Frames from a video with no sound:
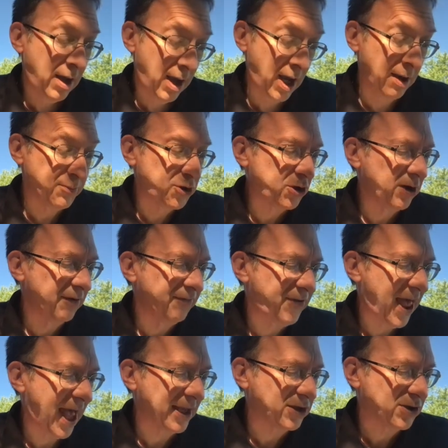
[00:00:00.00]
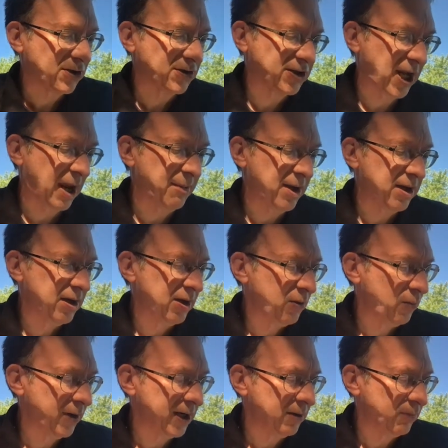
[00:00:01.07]
"I'm sure of that, Sir Simon,"
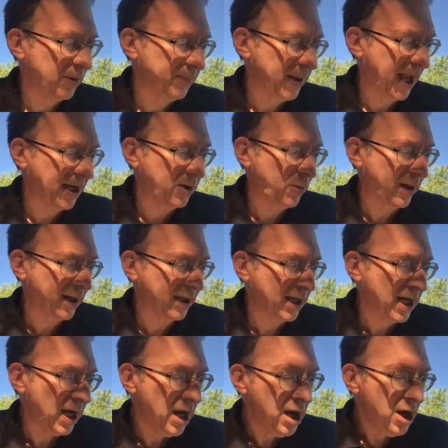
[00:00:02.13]
William replied quickly.